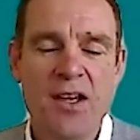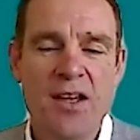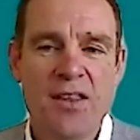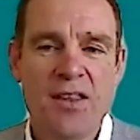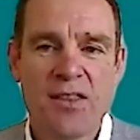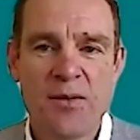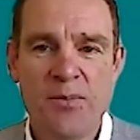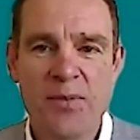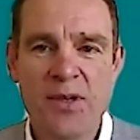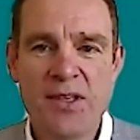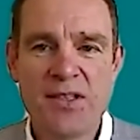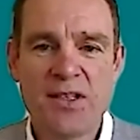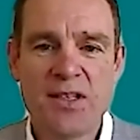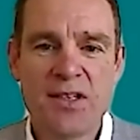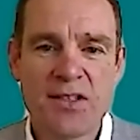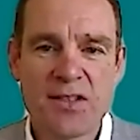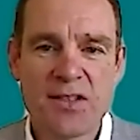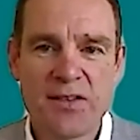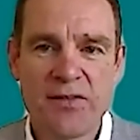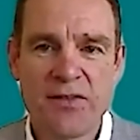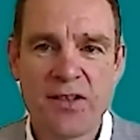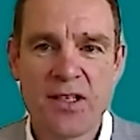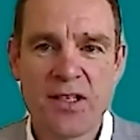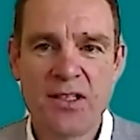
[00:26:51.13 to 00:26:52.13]
the busyness
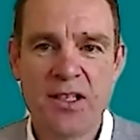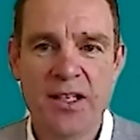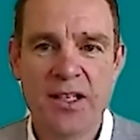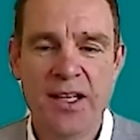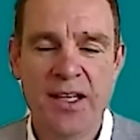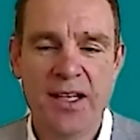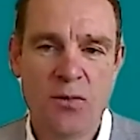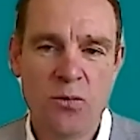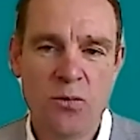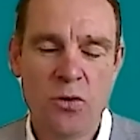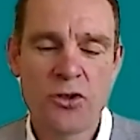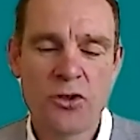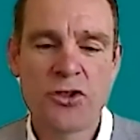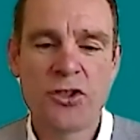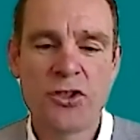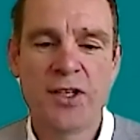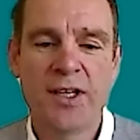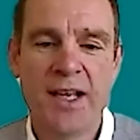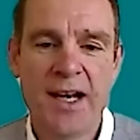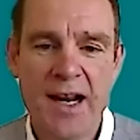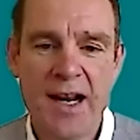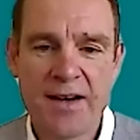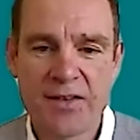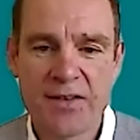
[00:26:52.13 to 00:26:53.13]
of the clinic, and what you
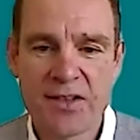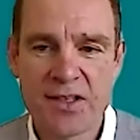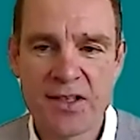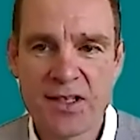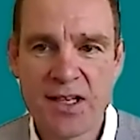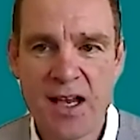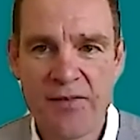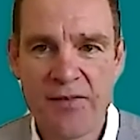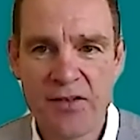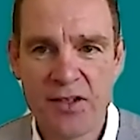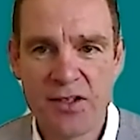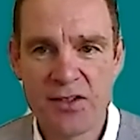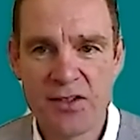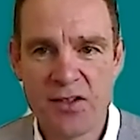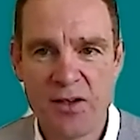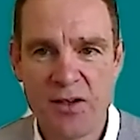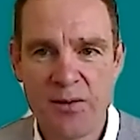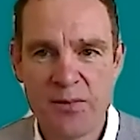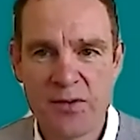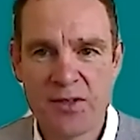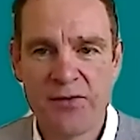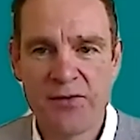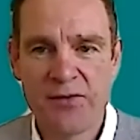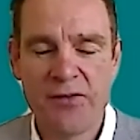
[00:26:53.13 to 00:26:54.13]
get out of the staff in
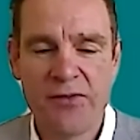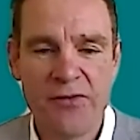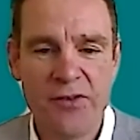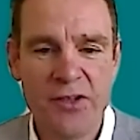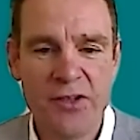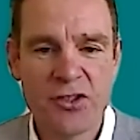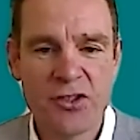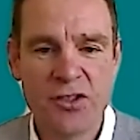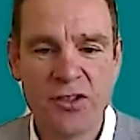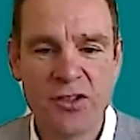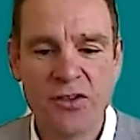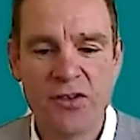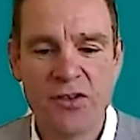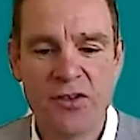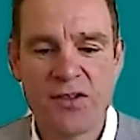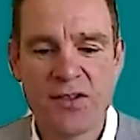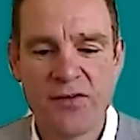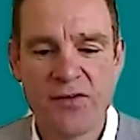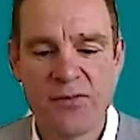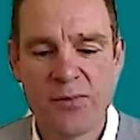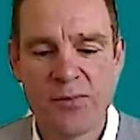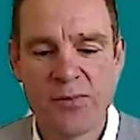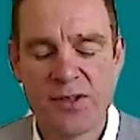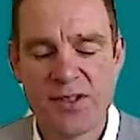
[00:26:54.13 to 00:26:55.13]
terms of efficient use
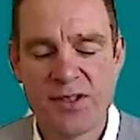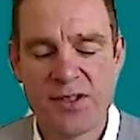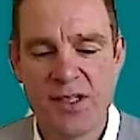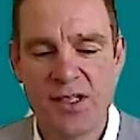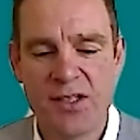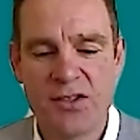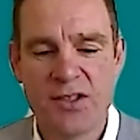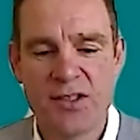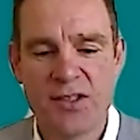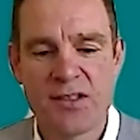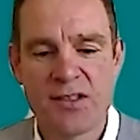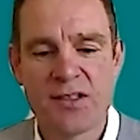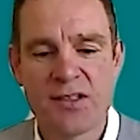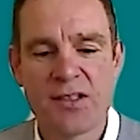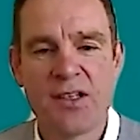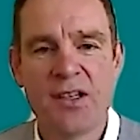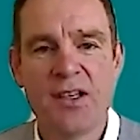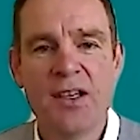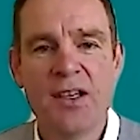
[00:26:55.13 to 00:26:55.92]
of procedures.